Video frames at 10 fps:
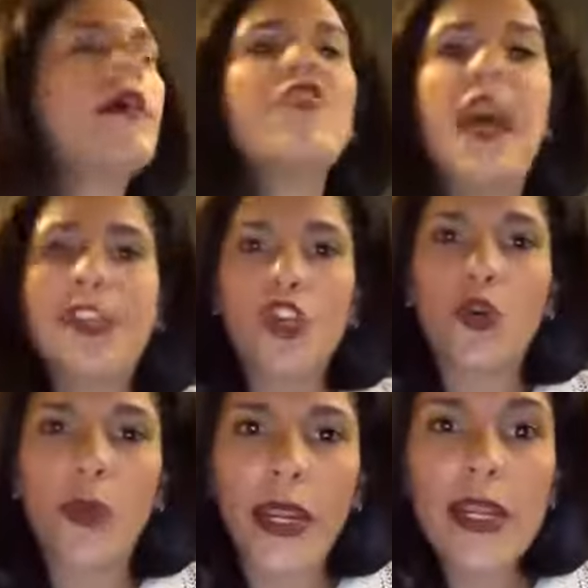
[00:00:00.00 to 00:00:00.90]
That's
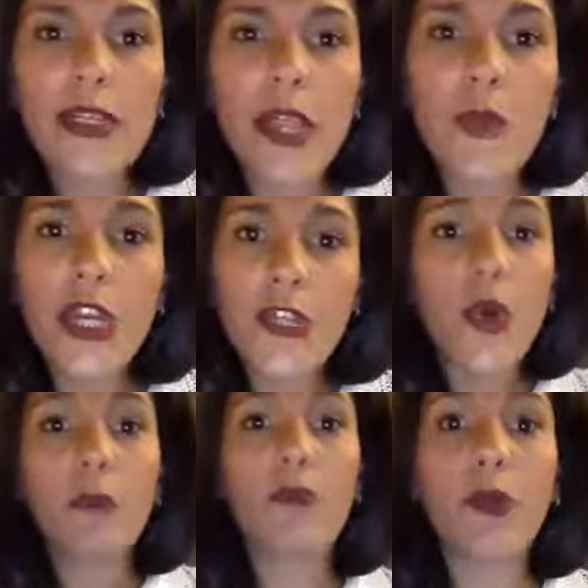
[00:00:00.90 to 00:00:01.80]
great, and we need
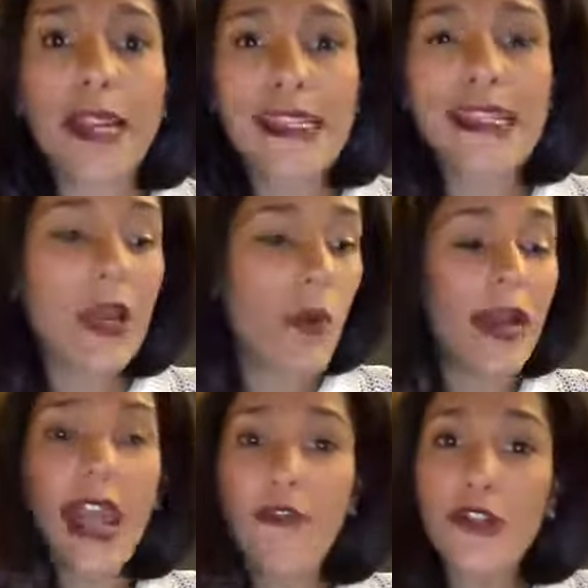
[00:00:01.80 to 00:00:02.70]
to embrace
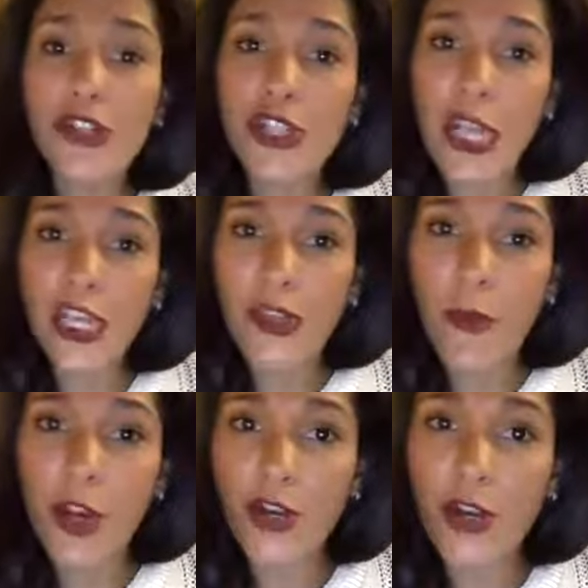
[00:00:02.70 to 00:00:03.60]
whatever stage
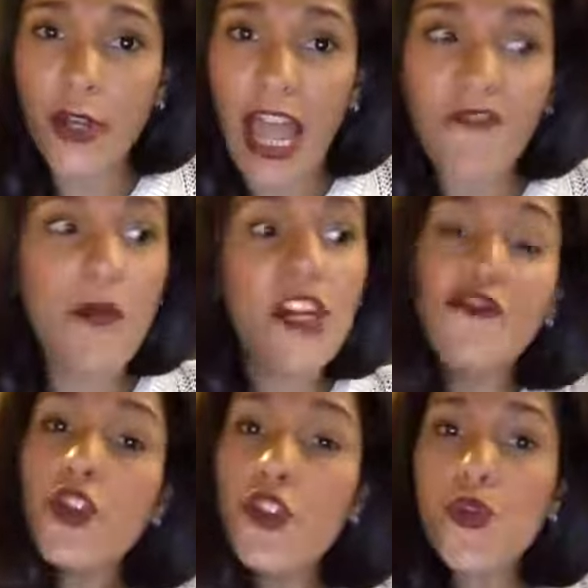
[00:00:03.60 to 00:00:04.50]
that we are in our life. But
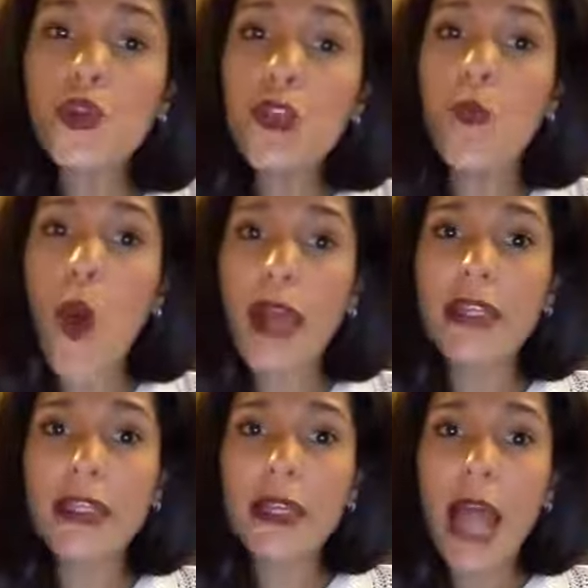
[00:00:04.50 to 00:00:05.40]
if you truly
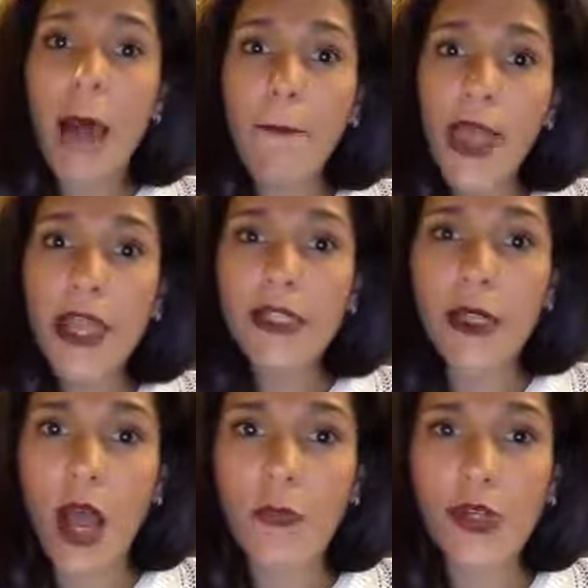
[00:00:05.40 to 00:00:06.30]
want a man
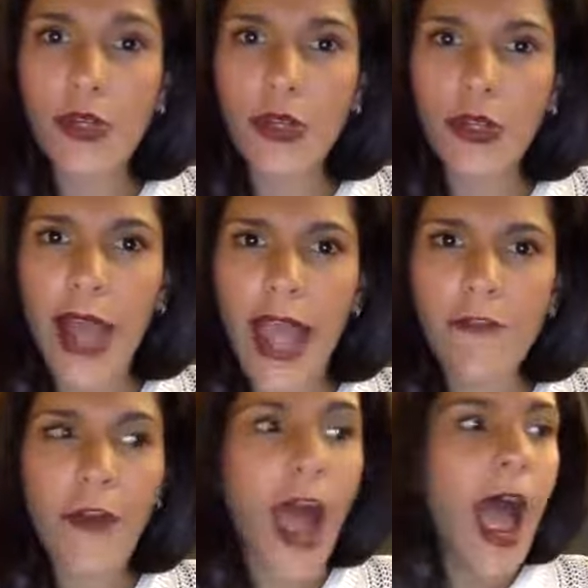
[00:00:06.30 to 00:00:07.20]
to come to your
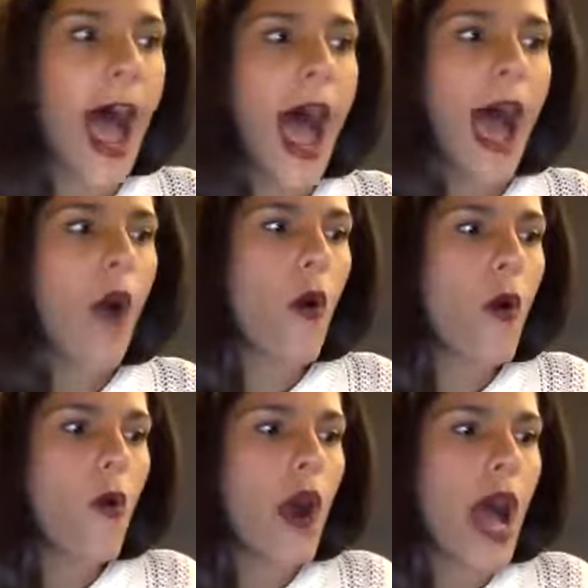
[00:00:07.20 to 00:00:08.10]
life,
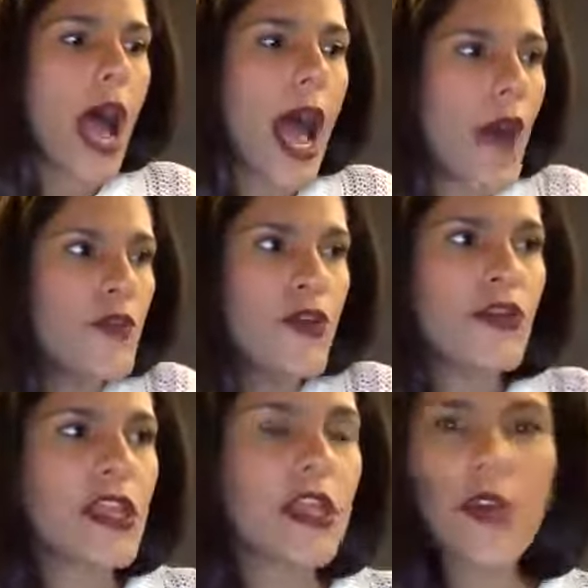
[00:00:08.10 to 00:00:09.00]
how do
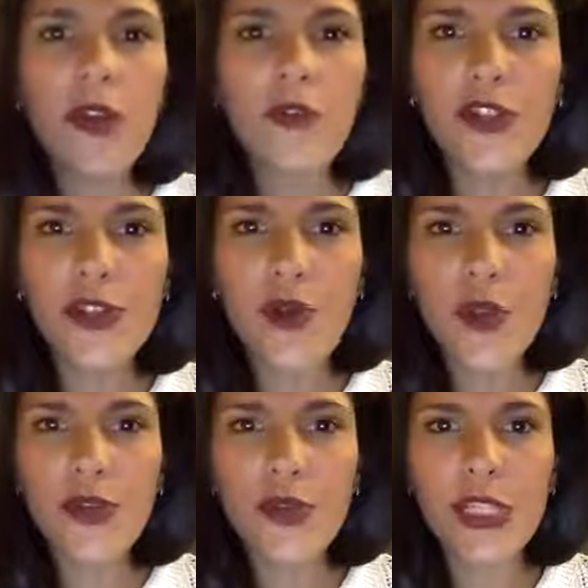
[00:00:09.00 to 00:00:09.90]
you think the universe is
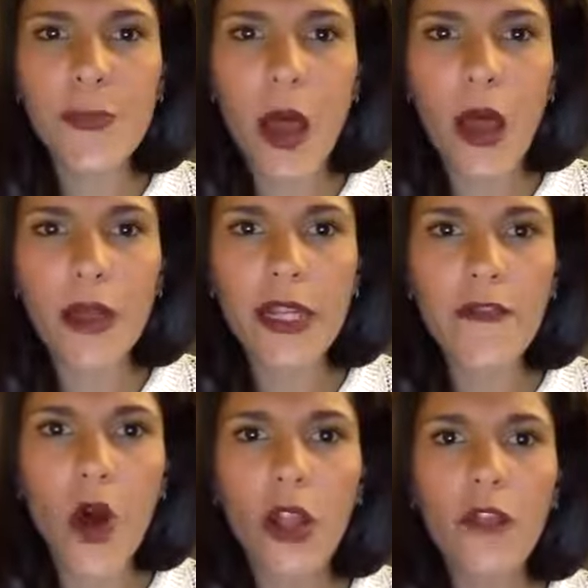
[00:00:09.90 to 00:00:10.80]
going to respond
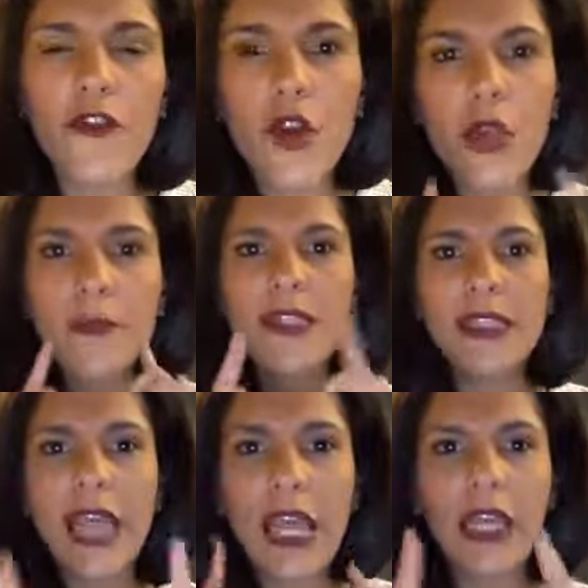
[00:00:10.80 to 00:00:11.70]
if all of you keep
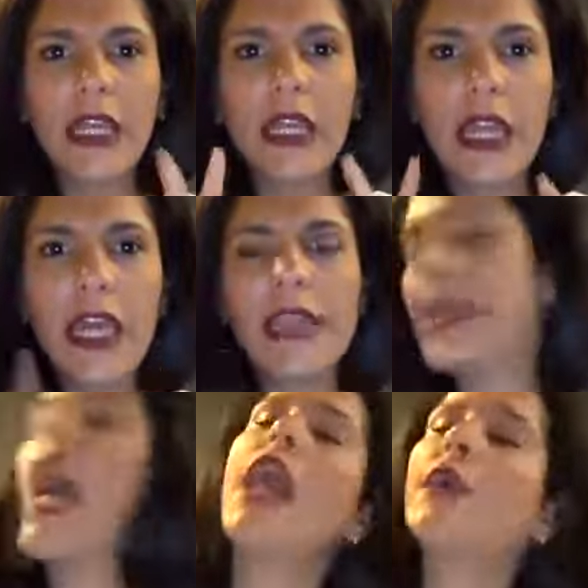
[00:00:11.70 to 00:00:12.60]
saying
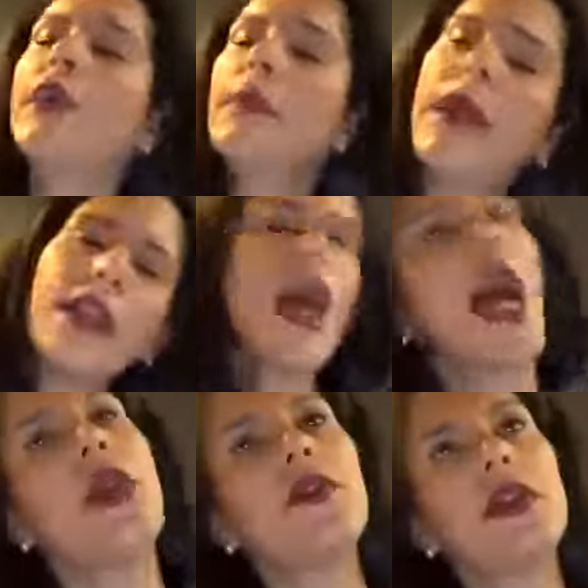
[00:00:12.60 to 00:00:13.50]
is, I don't need a man,
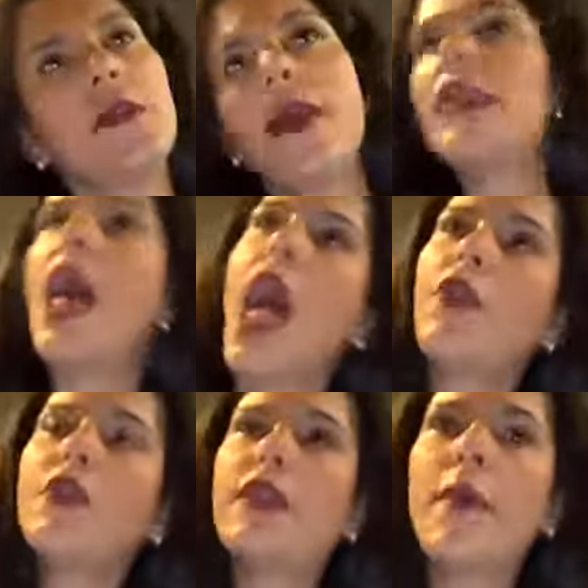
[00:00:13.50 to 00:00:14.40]
I don't need a man, I
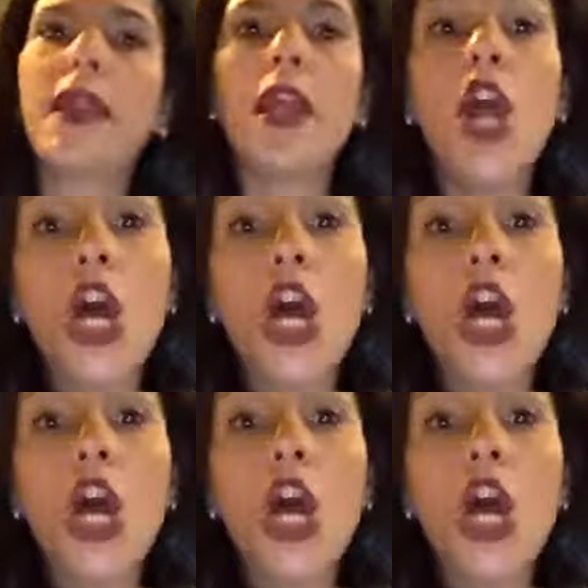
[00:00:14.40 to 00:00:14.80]
don't need a man?